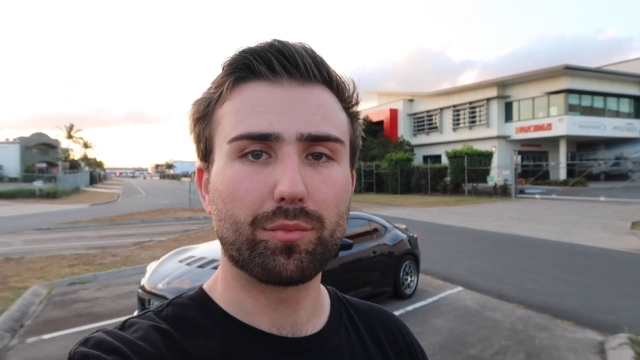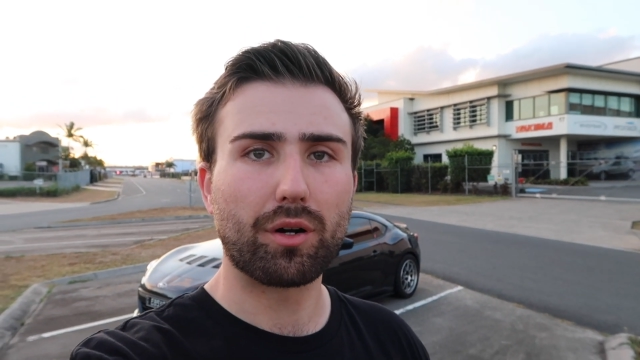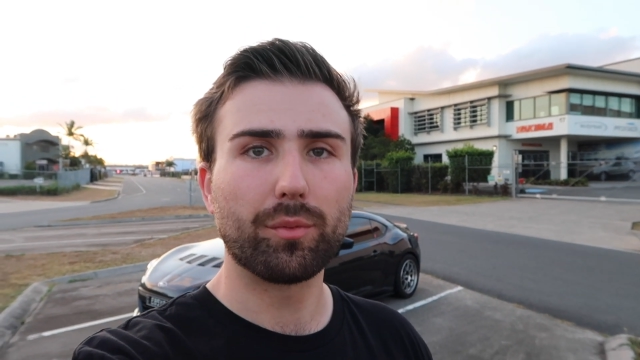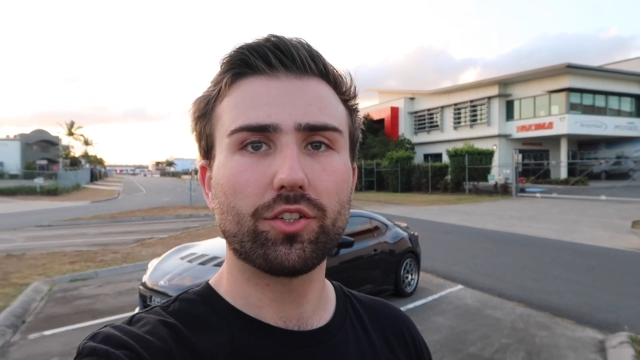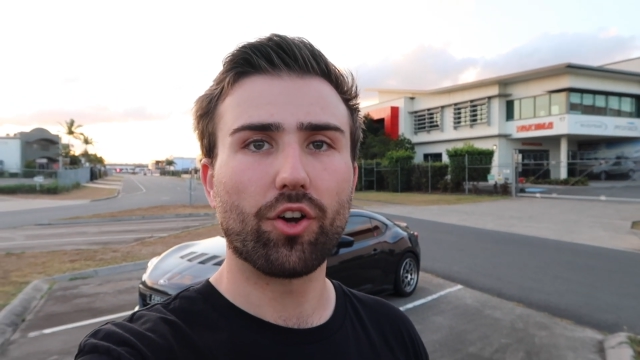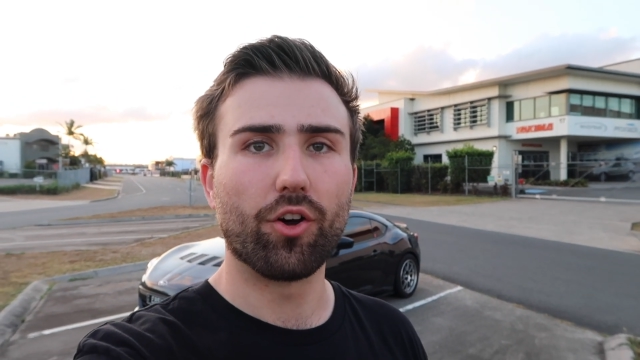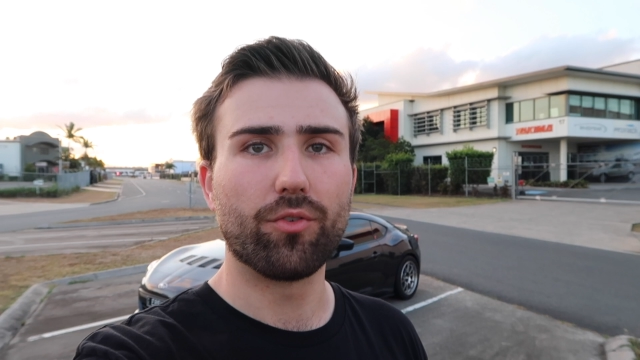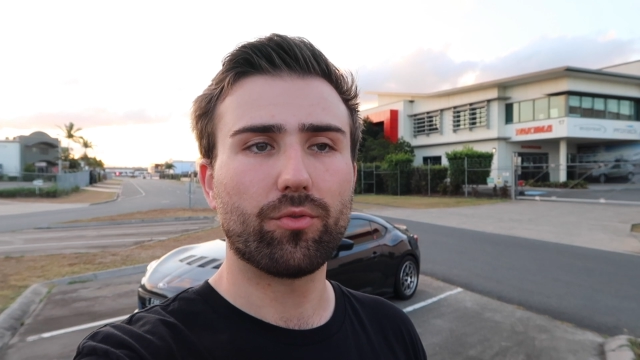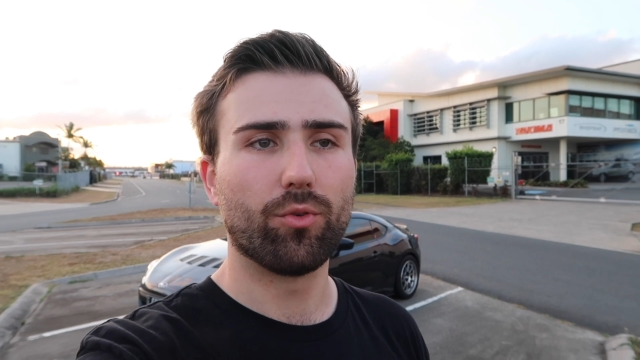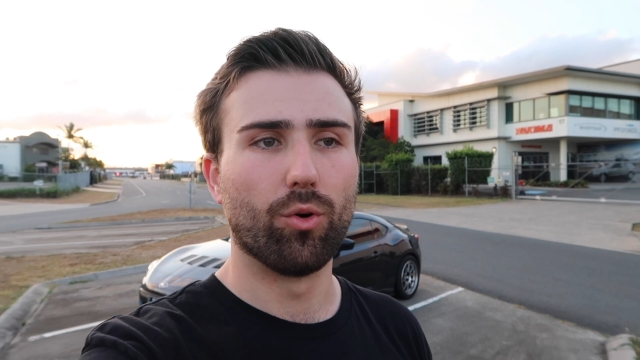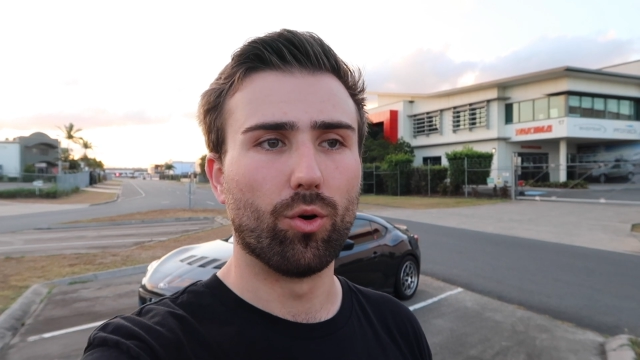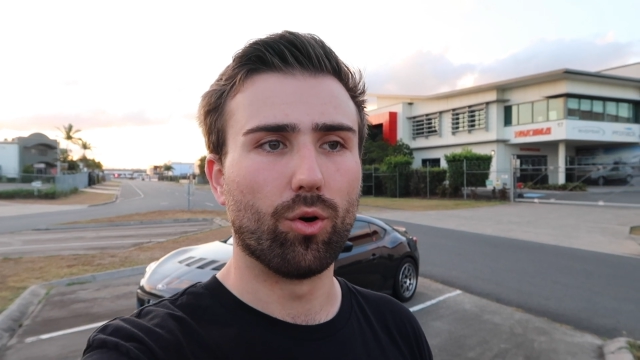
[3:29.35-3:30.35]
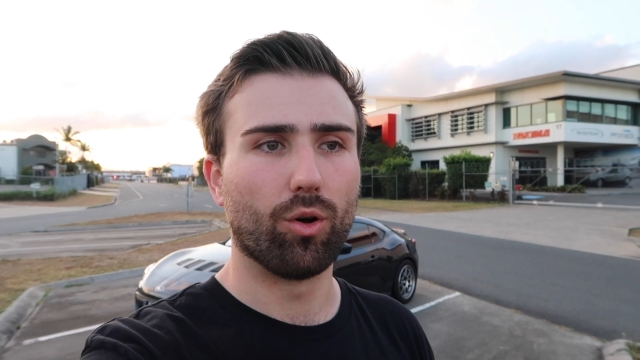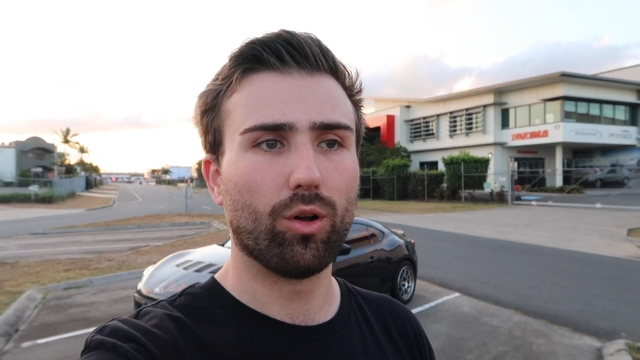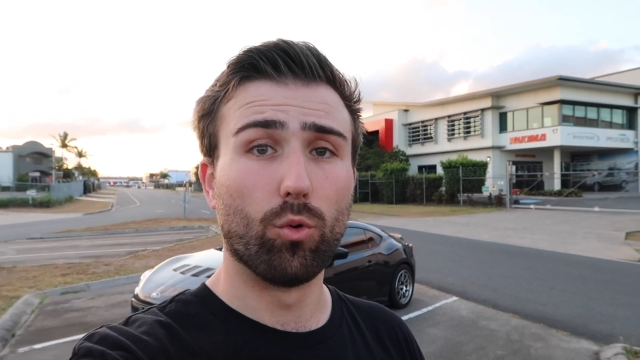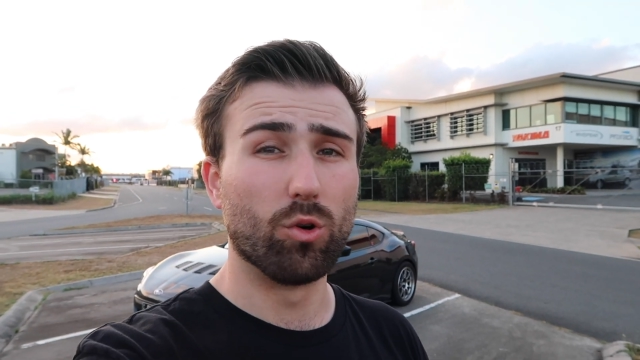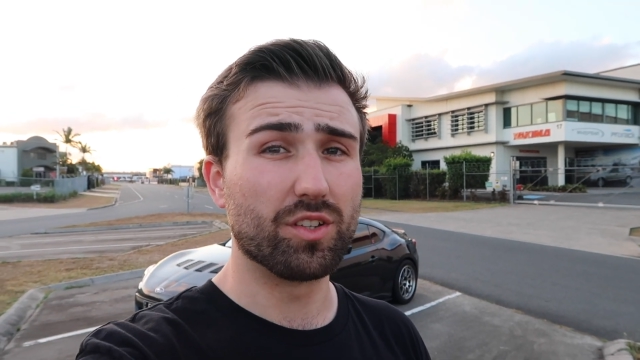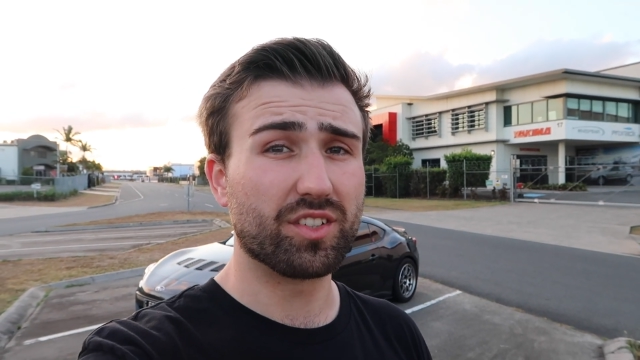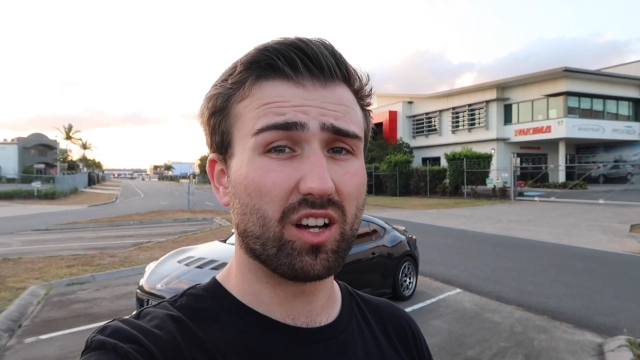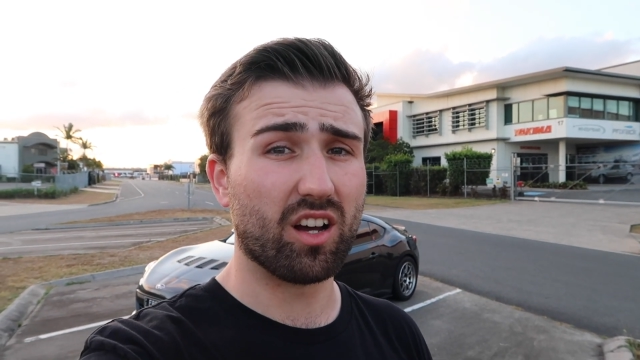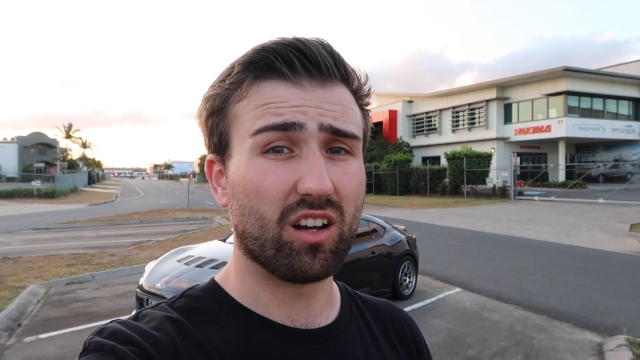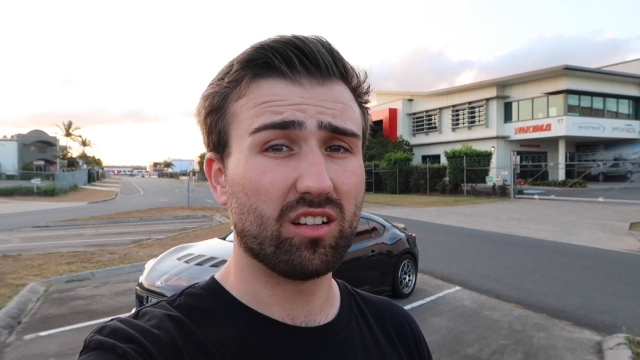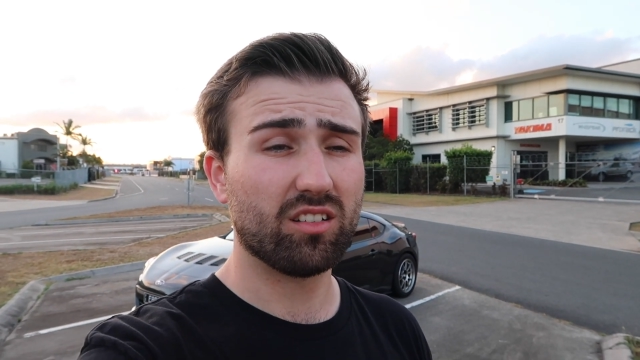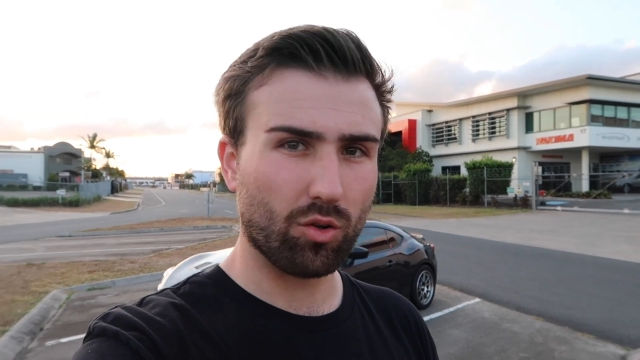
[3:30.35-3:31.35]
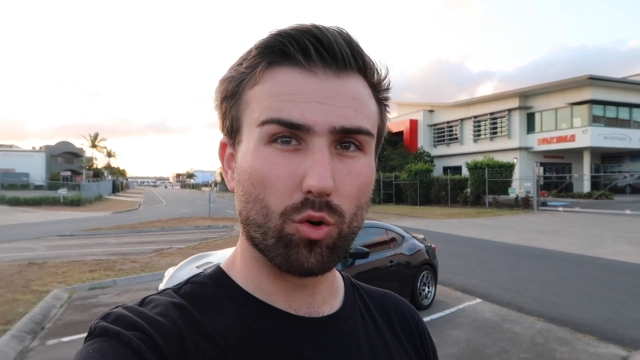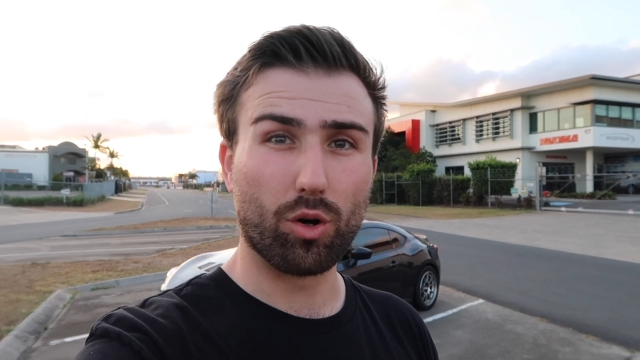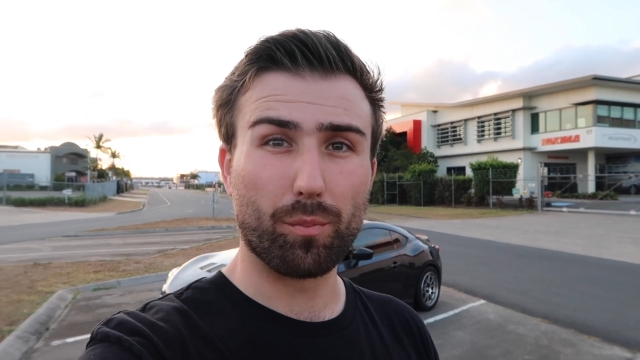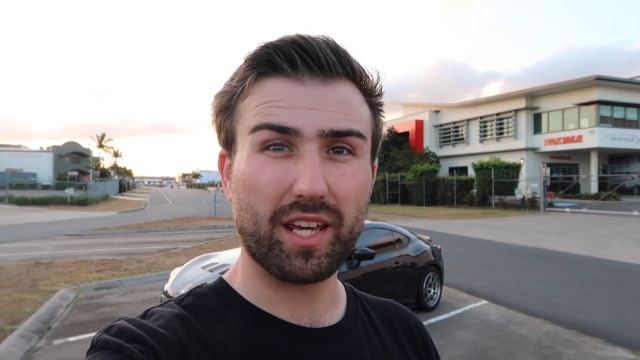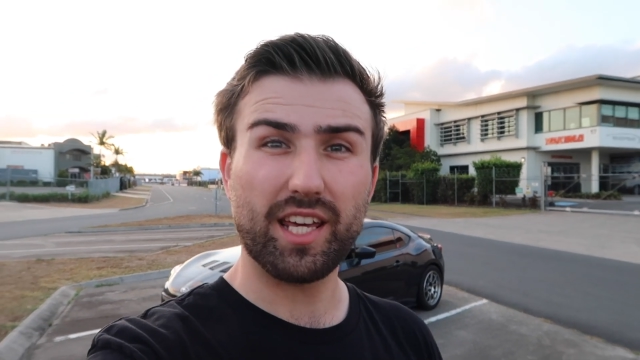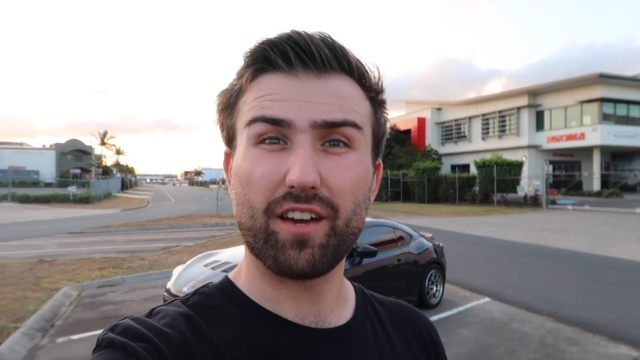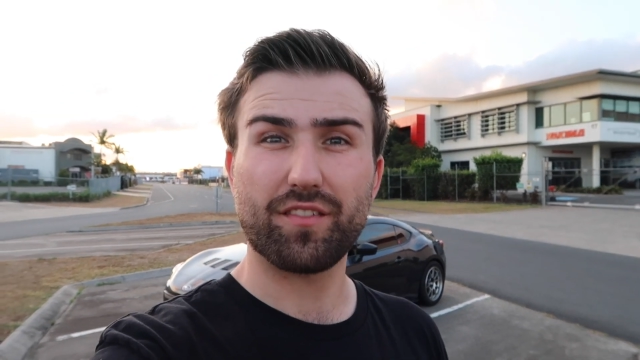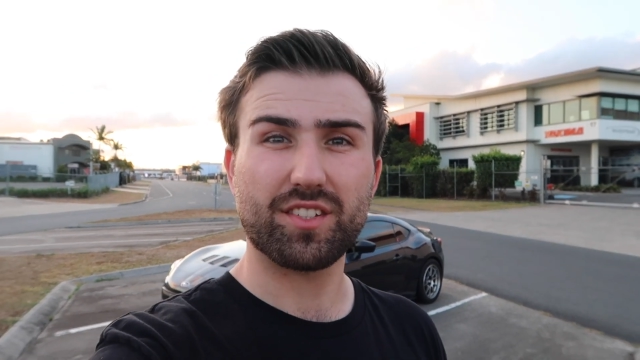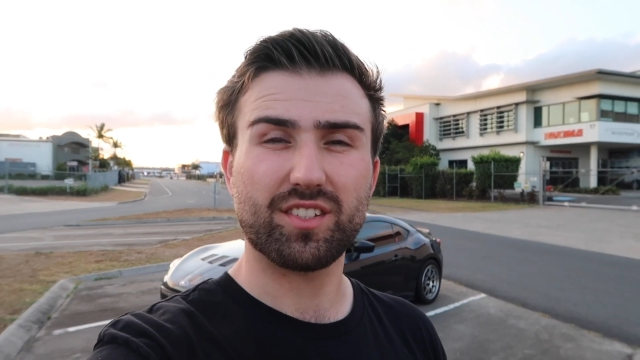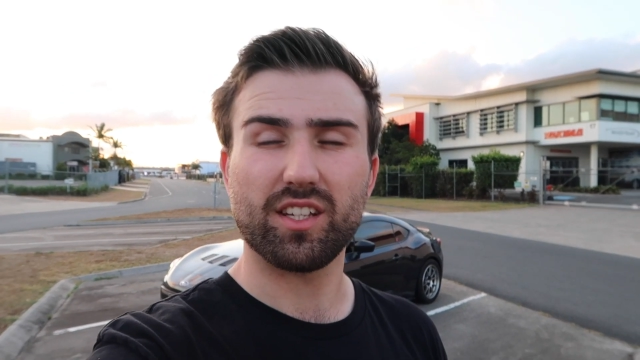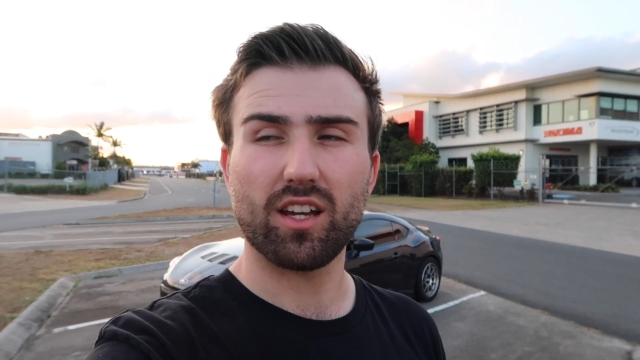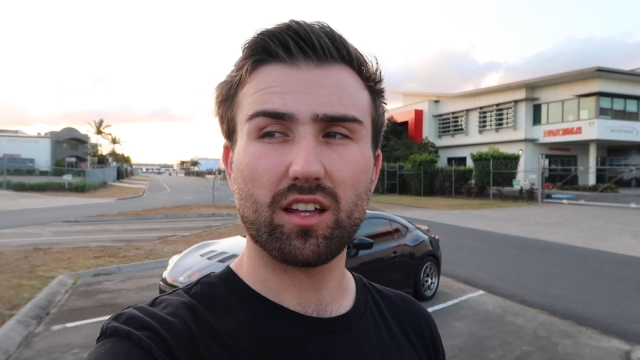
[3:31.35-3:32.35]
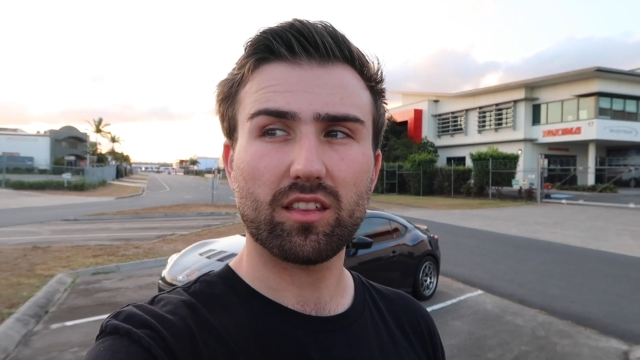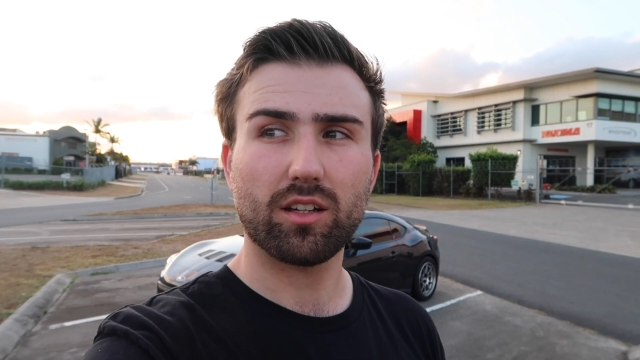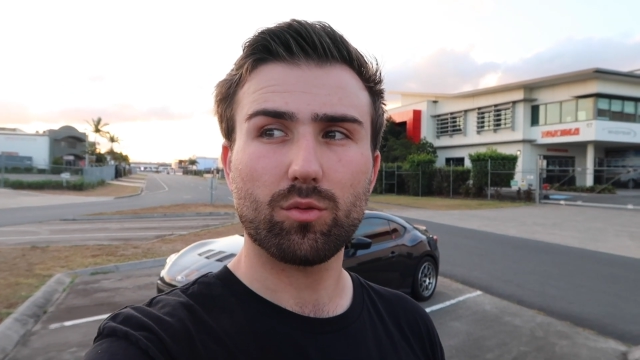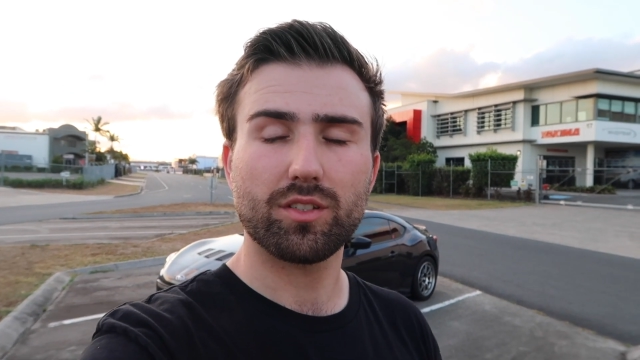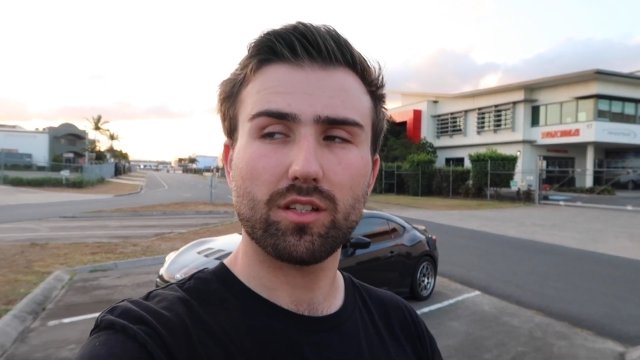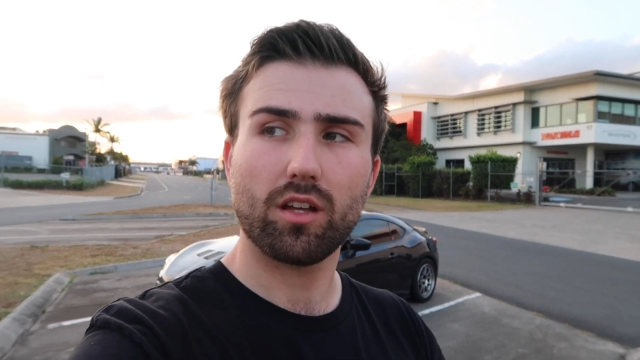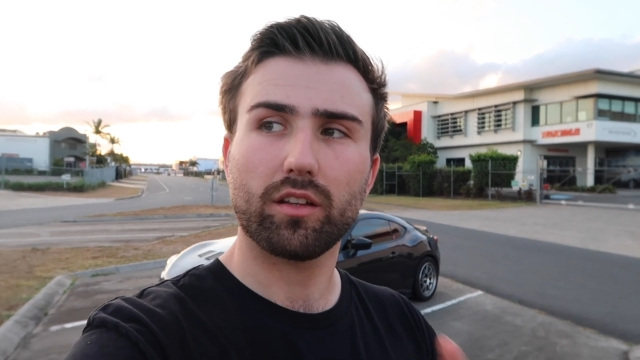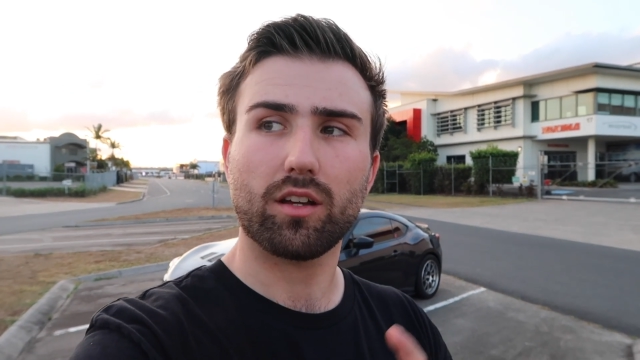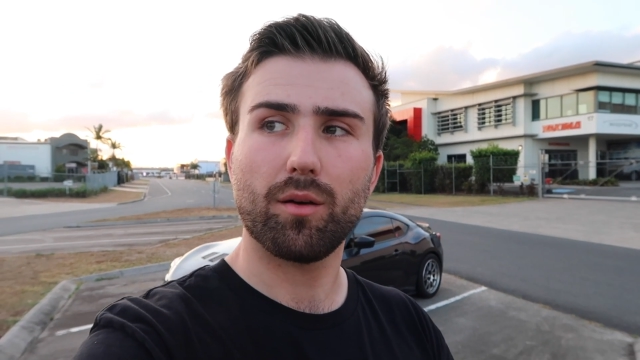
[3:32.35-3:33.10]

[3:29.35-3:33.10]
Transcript: I'd probably go for Forza or a PFC, I think was the other